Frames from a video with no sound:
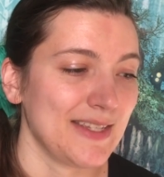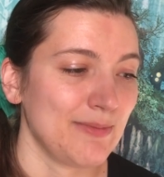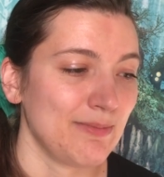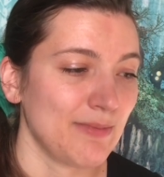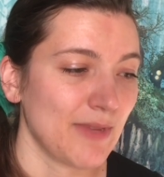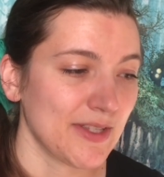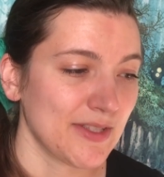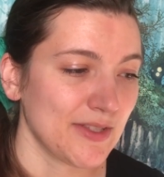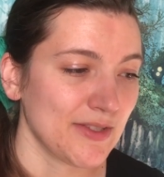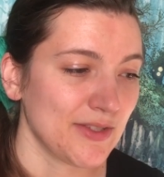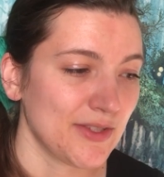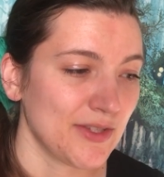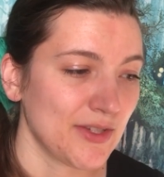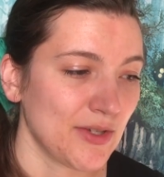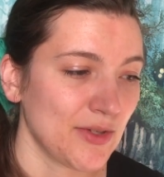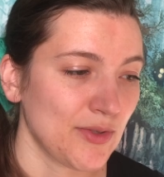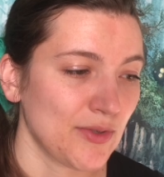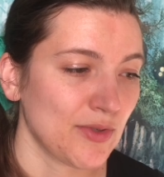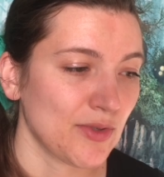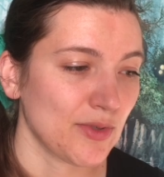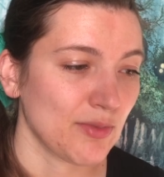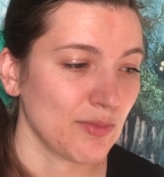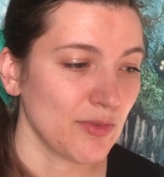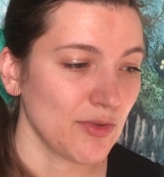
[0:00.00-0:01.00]
in muscle
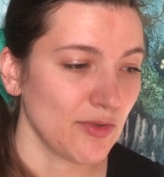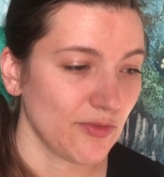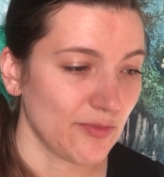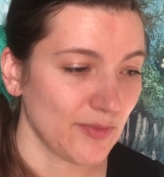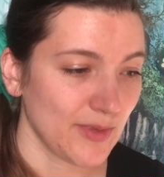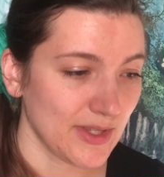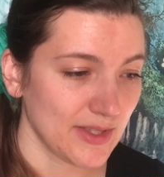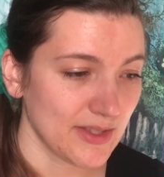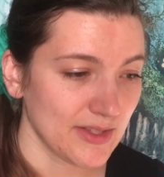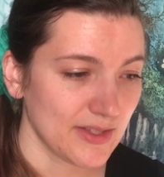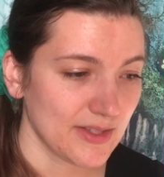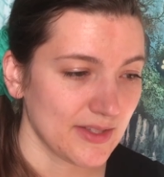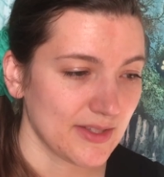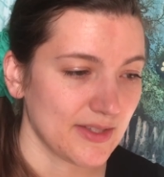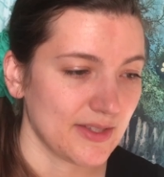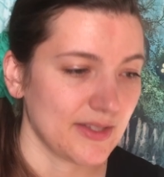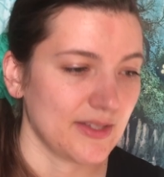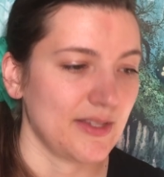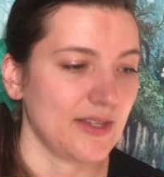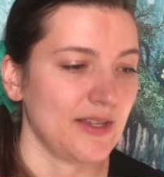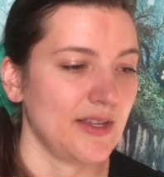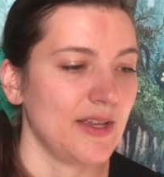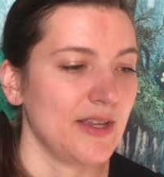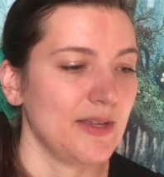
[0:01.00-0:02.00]
tone or
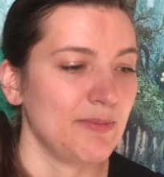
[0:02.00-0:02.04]
movements,